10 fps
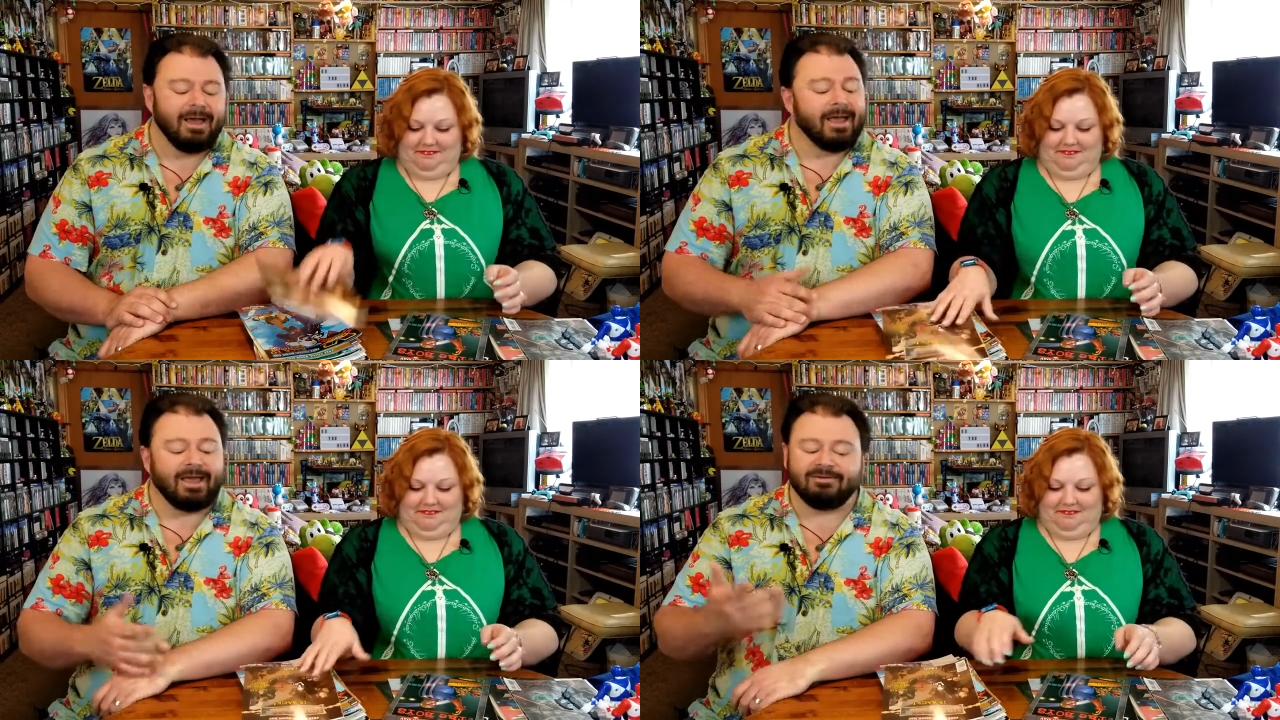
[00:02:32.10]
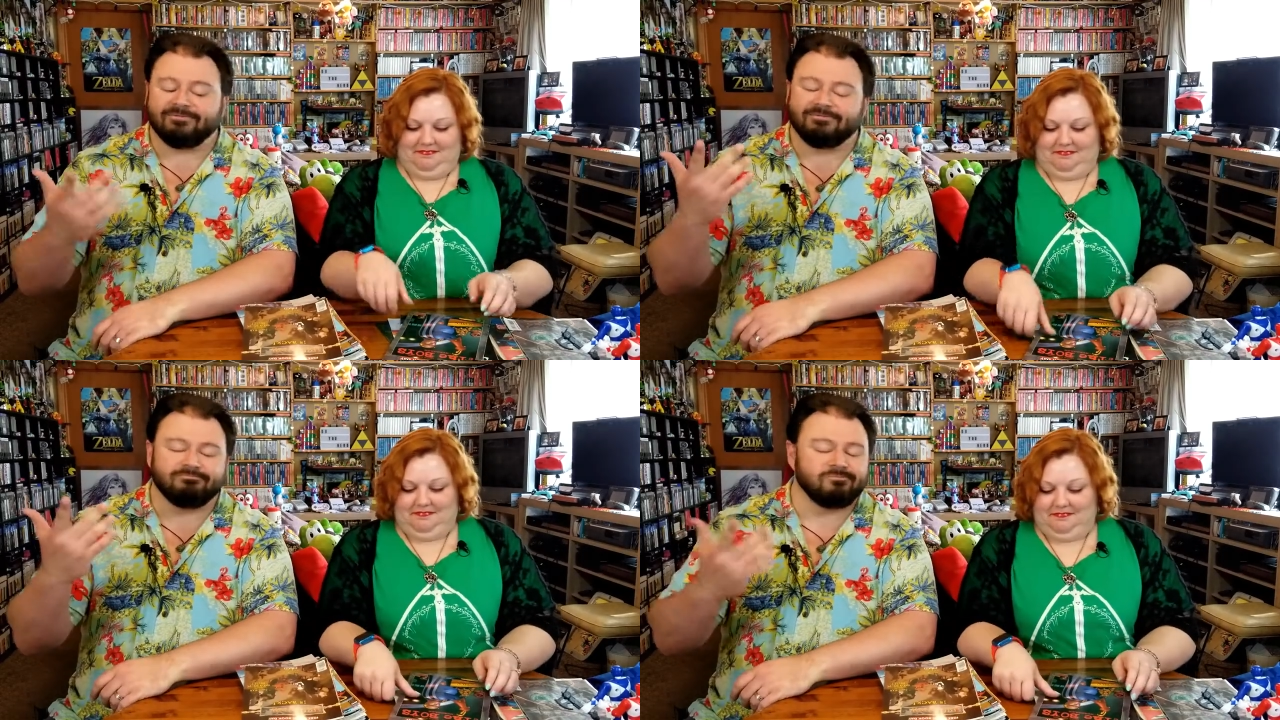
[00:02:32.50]
Speaker 1: Hey.
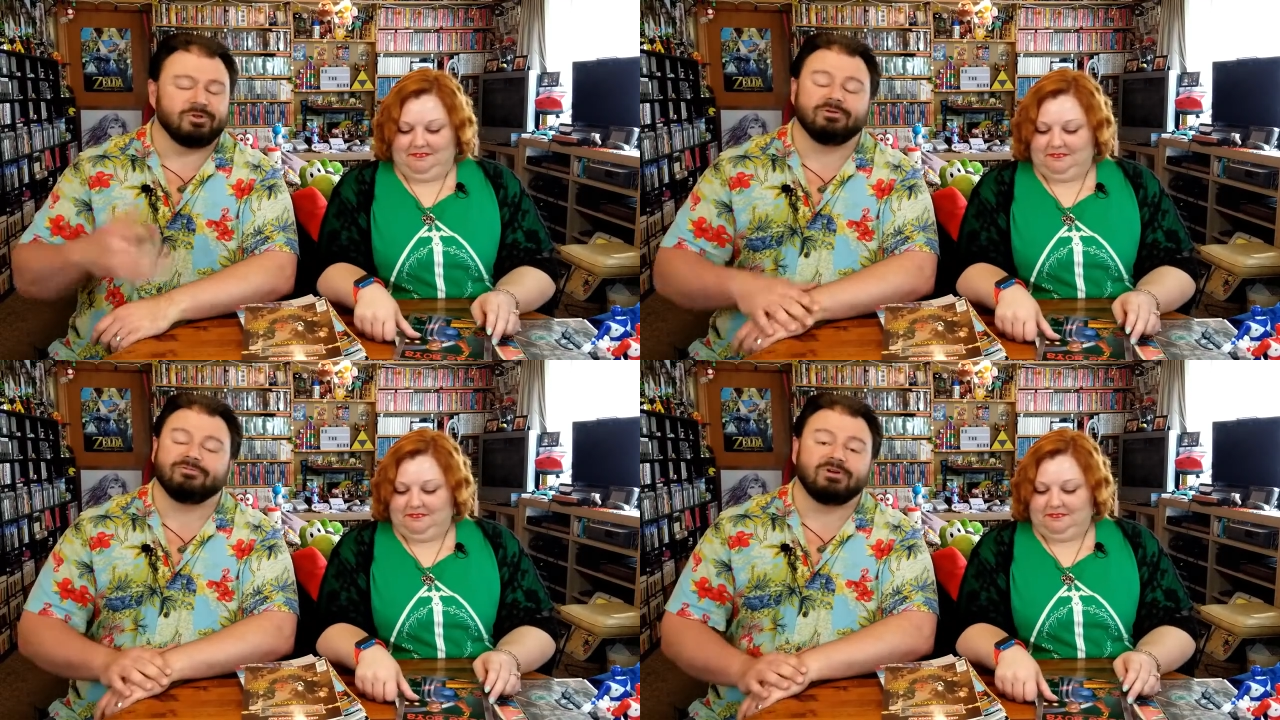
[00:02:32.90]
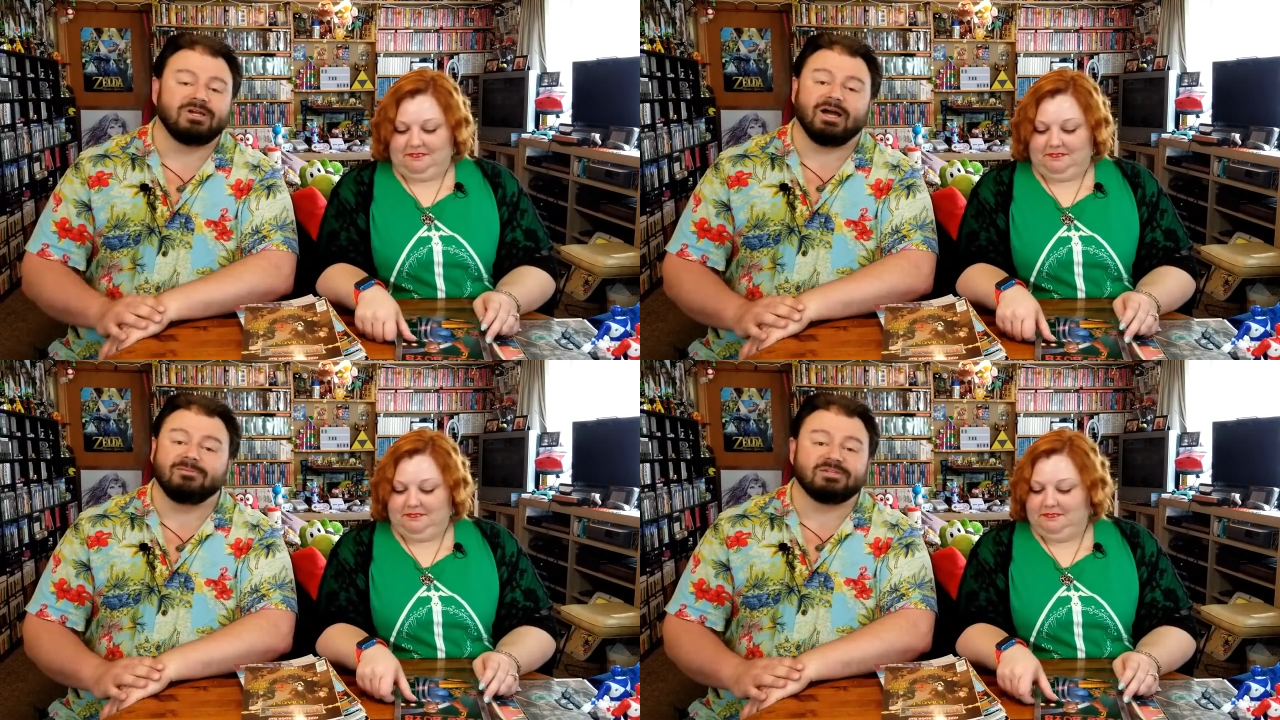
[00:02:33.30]
When they're free
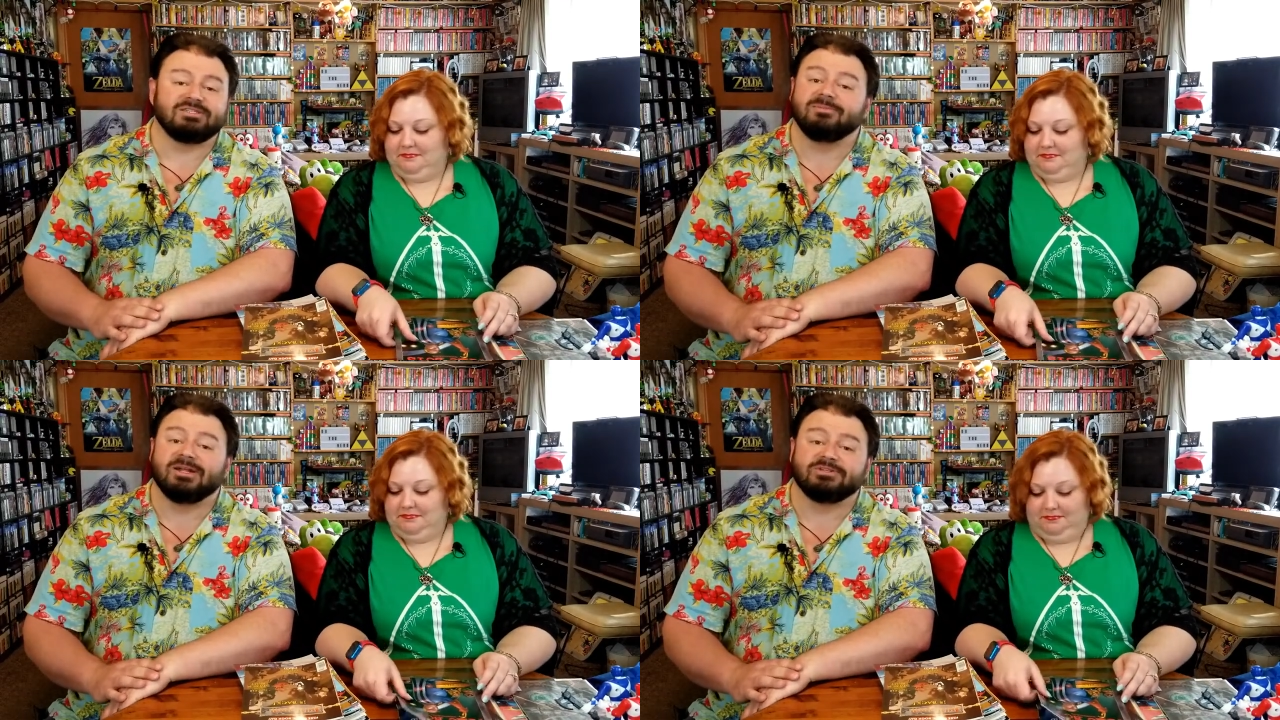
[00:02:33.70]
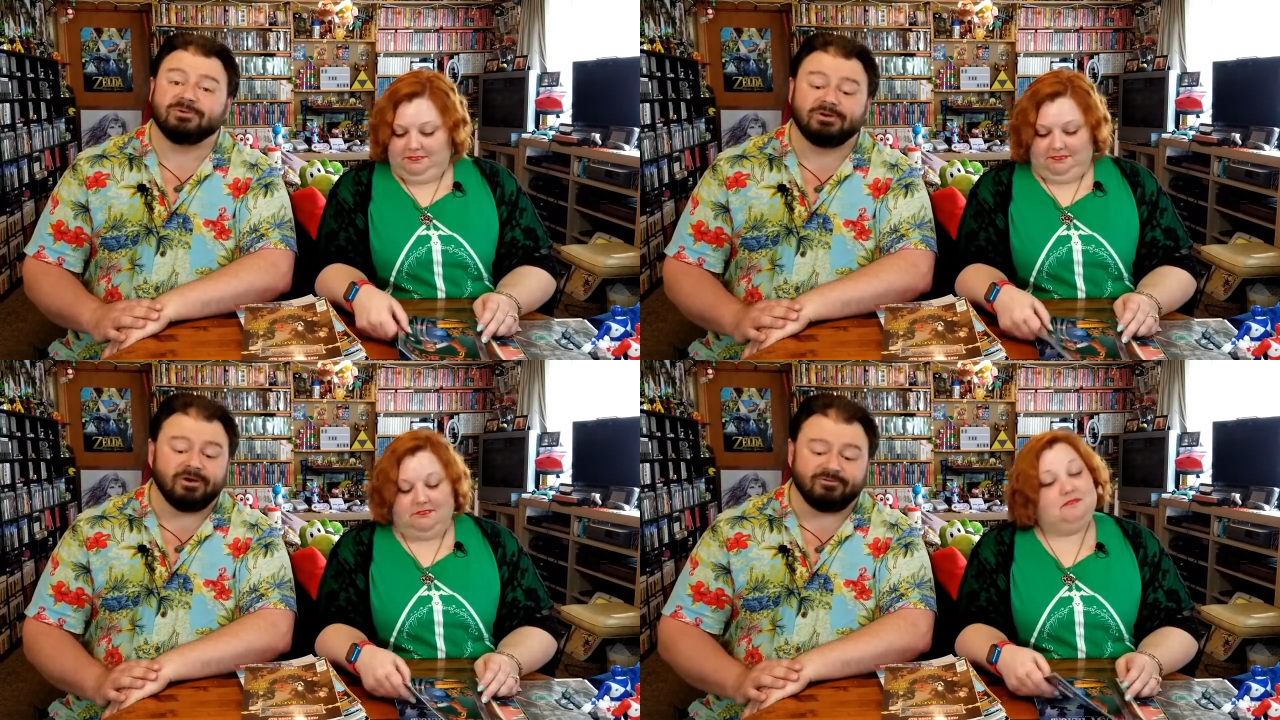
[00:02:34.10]
comics, you might as well go